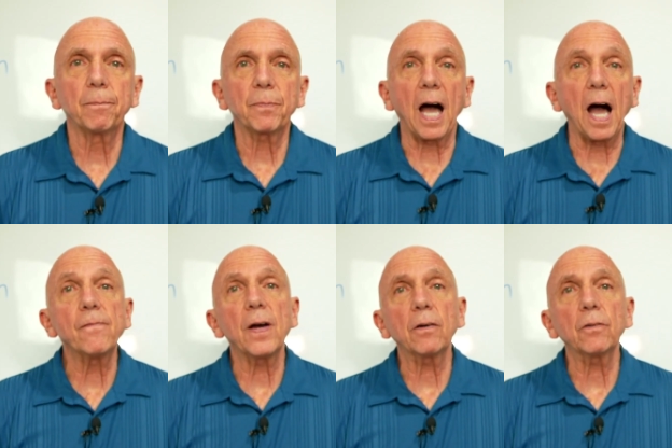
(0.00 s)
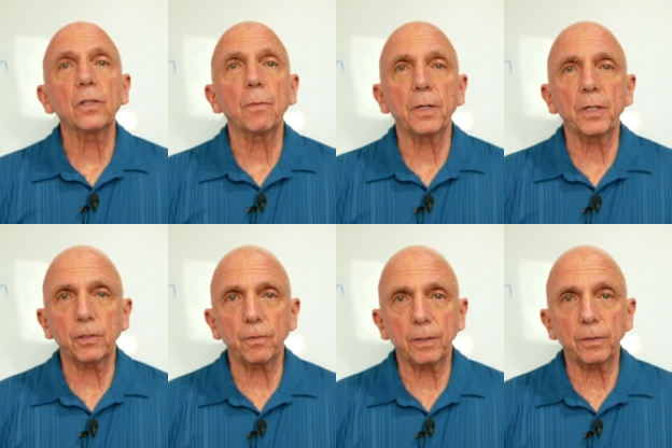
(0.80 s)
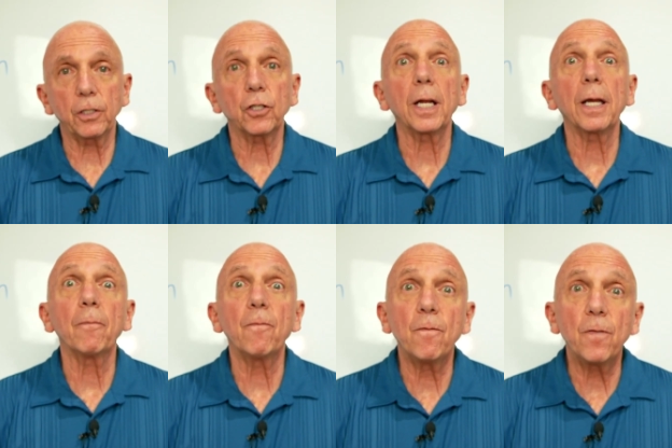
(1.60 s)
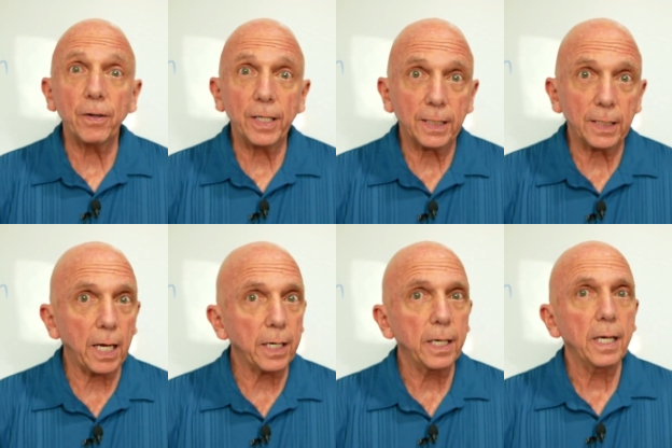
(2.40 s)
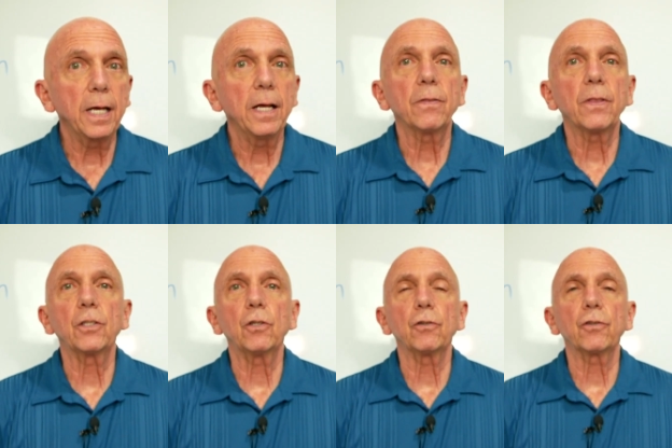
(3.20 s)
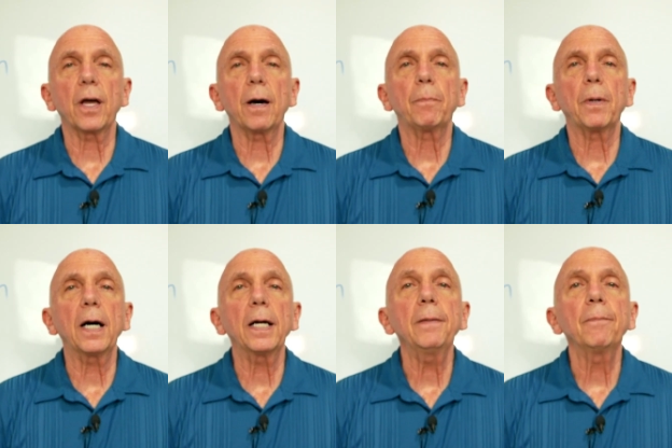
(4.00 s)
I founded the Marriage Foundation. I am very glad that you stopped by.